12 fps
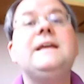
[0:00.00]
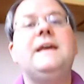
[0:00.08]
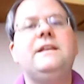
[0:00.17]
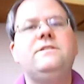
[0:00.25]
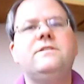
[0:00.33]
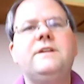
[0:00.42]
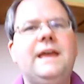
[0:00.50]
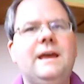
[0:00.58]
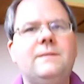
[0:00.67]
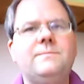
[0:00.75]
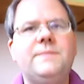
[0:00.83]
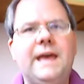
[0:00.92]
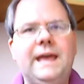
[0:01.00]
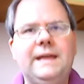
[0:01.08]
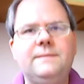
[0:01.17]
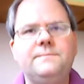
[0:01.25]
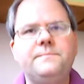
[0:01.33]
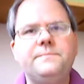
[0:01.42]
and your
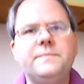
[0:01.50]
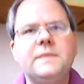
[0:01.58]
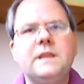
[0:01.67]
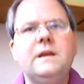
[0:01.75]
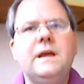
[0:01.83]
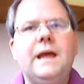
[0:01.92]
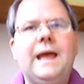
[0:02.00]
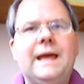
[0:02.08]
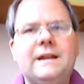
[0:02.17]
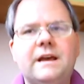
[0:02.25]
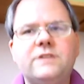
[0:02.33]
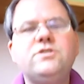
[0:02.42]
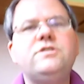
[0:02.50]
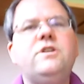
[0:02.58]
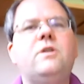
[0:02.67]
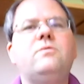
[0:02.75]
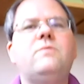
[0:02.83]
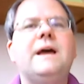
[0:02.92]
campaign. And I should
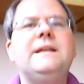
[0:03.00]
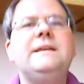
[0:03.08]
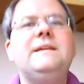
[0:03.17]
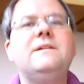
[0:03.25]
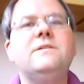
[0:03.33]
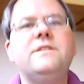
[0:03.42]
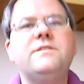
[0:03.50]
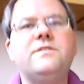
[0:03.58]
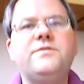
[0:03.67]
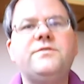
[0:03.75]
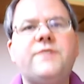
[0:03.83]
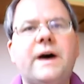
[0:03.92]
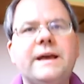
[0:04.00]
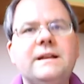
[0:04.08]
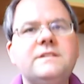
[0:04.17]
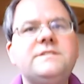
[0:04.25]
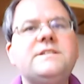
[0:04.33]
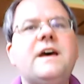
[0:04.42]
note right here that the
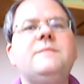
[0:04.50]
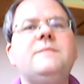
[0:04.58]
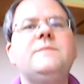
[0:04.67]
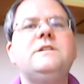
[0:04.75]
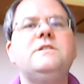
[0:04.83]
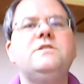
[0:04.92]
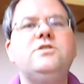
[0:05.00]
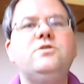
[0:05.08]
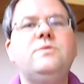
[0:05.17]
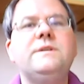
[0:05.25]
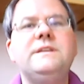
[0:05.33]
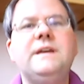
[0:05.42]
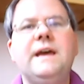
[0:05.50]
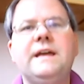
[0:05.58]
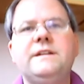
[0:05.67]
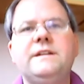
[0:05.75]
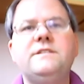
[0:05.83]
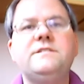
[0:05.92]
final assignment due at the
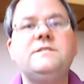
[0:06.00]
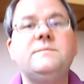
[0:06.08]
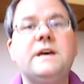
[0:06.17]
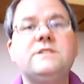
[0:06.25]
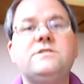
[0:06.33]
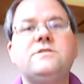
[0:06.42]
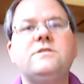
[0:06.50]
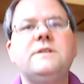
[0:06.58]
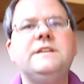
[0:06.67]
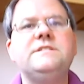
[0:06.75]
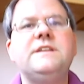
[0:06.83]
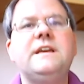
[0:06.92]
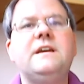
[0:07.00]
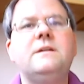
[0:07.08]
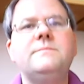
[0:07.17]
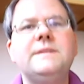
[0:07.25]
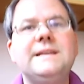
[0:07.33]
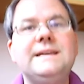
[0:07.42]
end of the semester is a
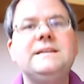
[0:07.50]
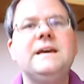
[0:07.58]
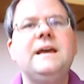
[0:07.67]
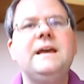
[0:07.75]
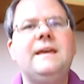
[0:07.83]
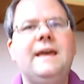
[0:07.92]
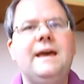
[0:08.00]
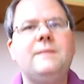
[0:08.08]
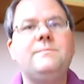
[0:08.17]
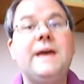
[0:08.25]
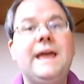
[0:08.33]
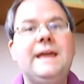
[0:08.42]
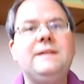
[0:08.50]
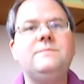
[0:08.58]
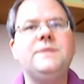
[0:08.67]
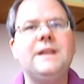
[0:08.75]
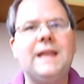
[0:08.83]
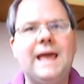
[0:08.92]
complete campaign
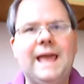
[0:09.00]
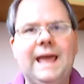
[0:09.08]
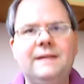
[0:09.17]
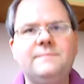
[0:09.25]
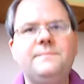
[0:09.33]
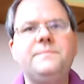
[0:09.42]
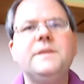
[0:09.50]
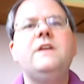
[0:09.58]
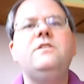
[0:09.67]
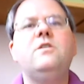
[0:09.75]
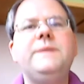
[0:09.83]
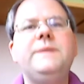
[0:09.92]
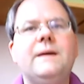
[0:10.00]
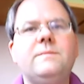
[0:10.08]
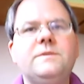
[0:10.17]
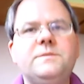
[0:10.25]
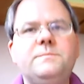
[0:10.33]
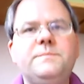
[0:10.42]
plan. You'll be
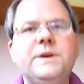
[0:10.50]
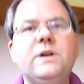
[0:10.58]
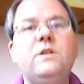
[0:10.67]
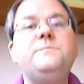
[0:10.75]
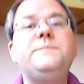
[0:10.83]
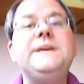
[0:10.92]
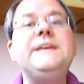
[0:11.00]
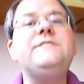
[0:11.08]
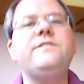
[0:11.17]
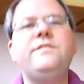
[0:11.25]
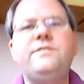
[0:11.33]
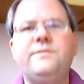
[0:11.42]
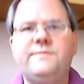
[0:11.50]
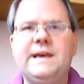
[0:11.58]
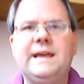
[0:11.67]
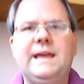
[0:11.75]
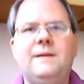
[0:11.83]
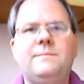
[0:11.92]
able to build pieces of
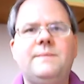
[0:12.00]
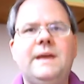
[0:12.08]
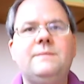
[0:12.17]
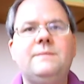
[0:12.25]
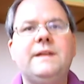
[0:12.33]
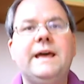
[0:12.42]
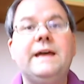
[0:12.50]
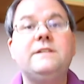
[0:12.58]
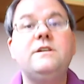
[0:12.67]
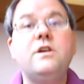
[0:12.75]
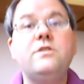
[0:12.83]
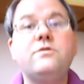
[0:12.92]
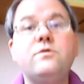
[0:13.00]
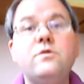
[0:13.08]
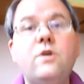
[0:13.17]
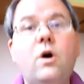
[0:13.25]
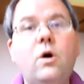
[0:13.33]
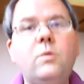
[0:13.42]
that campaign plan
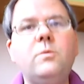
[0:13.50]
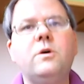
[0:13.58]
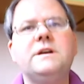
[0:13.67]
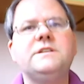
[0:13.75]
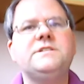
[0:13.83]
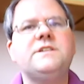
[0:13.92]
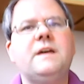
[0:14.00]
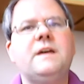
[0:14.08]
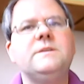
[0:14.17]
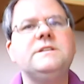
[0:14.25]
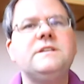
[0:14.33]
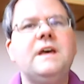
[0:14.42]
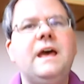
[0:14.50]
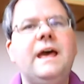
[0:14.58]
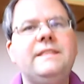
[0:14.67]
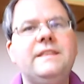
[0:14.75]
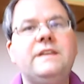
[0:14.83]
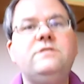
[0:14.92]
through the homework assignments,
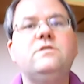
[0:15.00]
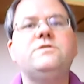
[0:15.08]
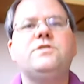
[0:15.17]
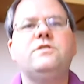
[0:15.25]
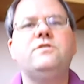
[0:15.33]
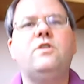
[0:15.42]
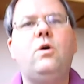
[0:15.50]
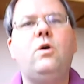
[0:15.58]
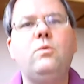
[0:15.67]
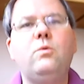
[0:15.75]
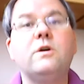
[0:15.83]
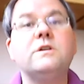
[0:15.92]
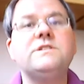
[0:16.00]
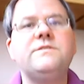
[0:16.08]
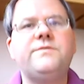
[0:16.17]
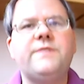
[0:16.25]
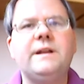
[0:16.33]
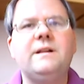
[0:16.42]
and then you'll turn the whole works,
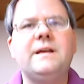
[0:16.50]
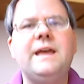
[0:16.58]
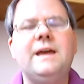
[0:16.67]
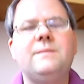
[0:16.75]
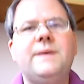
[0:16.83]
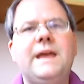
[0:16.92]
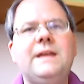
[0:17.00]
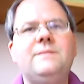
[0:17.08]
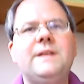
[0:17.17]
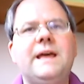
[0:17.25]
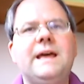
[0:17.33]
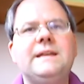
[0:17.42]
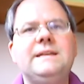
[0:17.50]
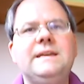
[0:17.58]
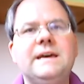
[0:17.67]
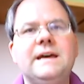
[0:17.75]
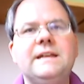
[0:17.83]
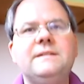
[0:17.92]
the final campaign plan,
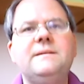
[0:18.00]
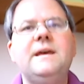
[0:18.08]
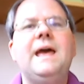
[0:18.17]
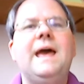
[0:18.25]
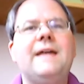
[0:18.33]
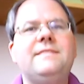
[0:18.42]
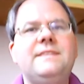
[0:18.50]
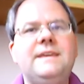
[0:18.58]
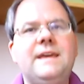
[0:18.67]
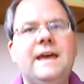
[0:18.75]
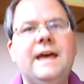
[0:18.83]
in at the